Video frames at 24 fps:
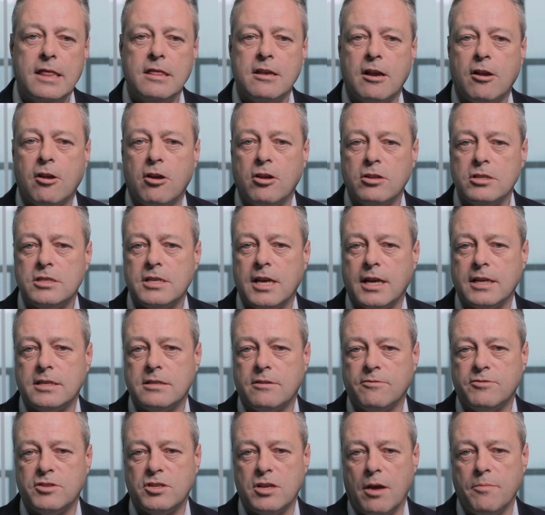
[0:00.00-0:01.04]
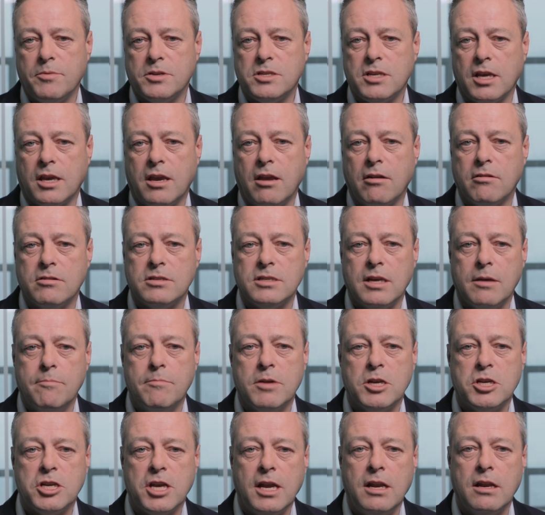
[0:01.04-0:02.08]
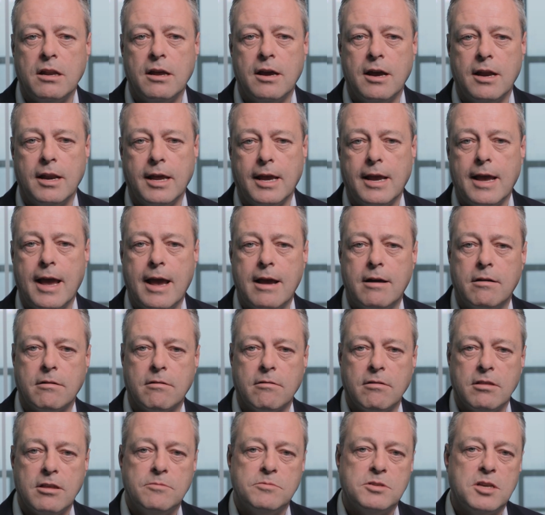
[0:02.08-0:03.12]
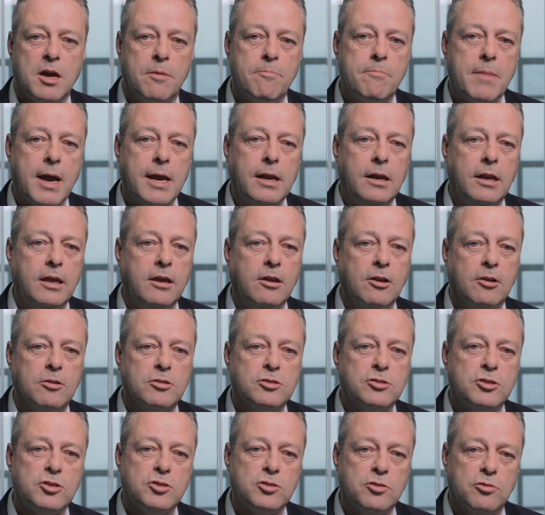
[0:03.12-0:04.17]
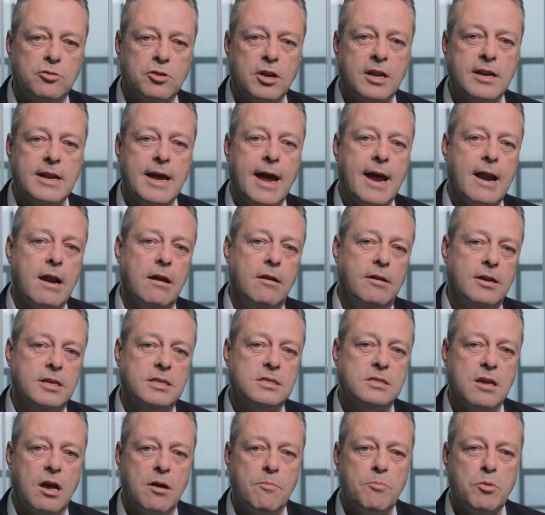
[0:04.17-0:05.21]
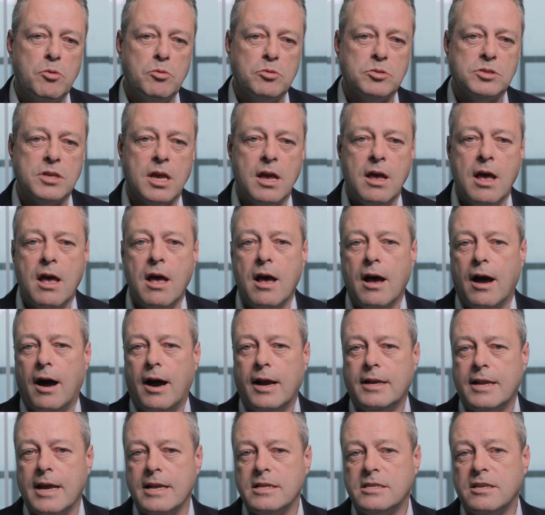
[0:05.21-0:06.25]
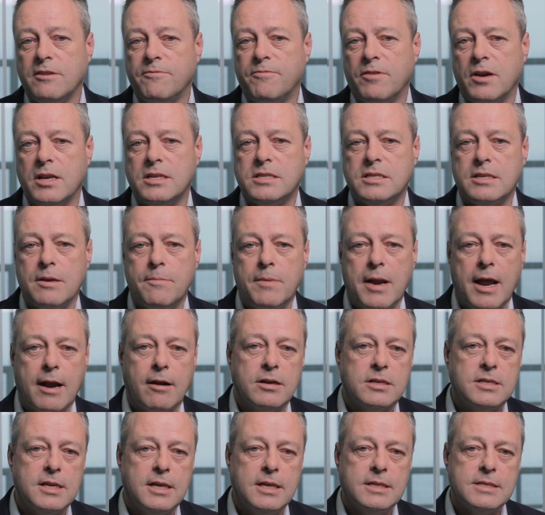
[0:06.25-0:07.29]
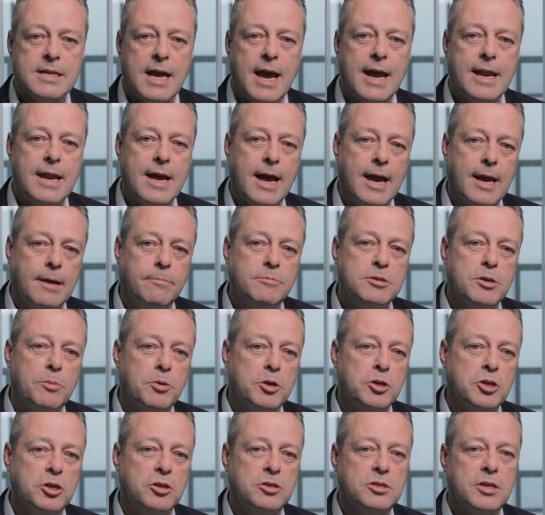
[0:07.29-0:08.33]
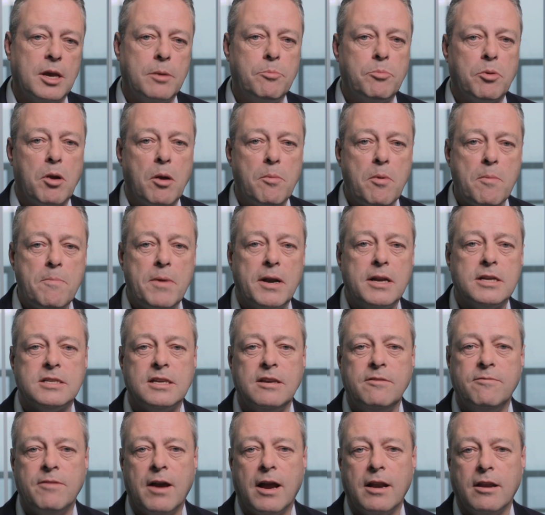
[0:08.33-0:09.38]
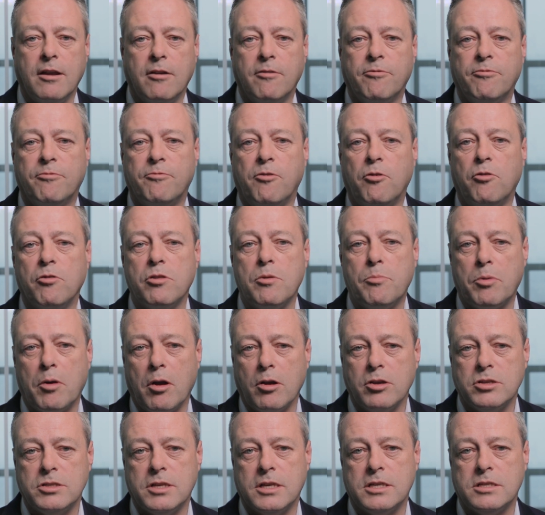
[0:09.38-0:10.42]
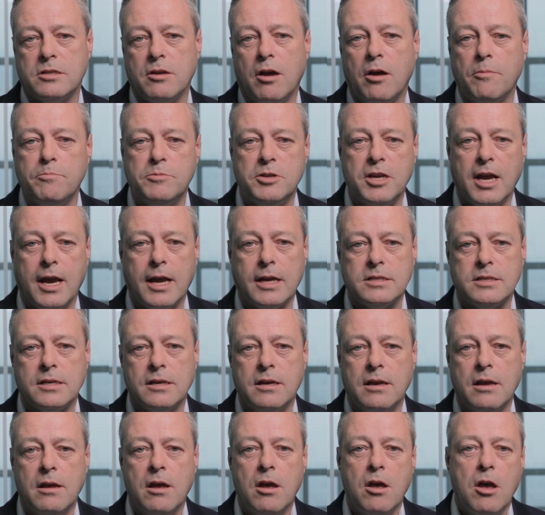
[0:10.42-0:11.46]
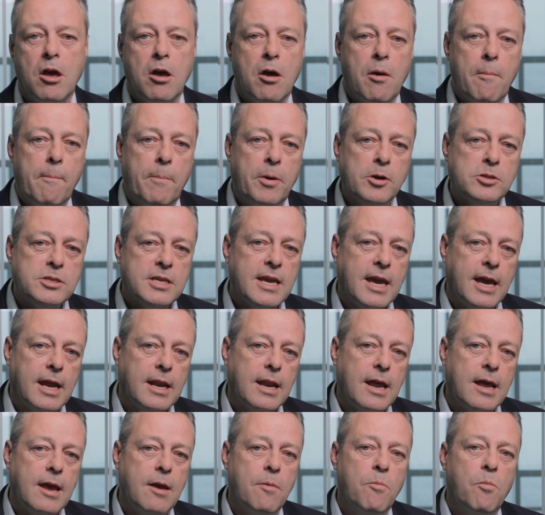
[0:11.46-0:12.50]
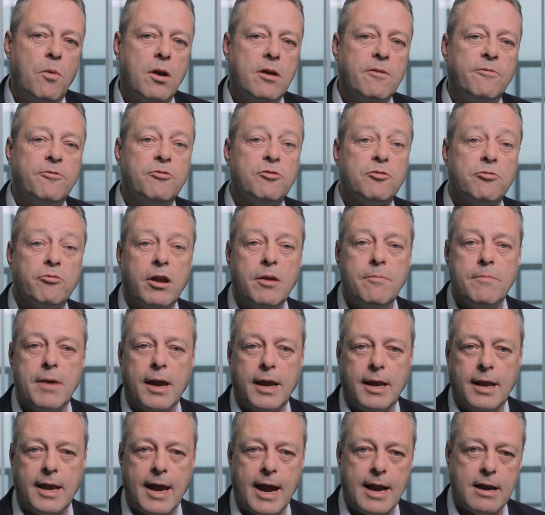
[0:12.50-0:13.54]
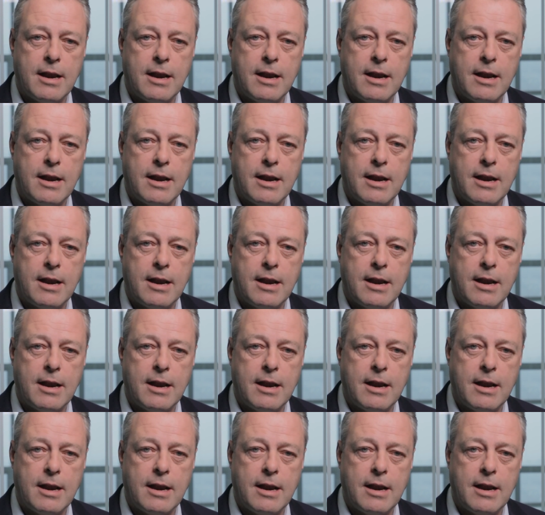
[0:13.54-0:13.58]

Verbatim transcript: In the context of cybersecurity, machine learning algorithms are mainly used to sort and analyze samples, identify similarities and aim to produce a probability value for the processed object, putting it in one of three main